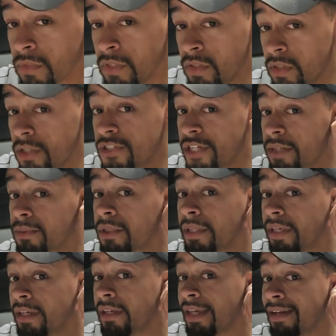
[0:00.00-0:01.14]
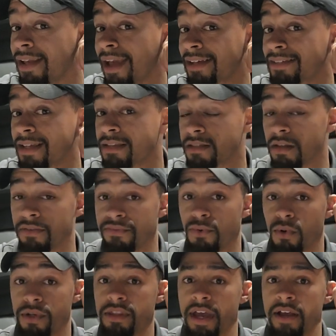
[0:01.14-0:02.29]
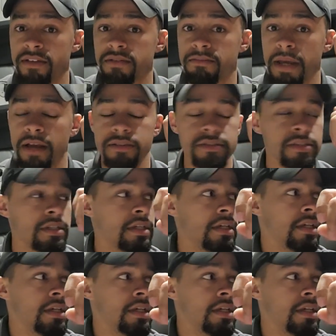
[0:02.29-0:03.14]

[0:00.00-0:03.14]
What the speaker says: you're generally in excess of 40,000 pounds.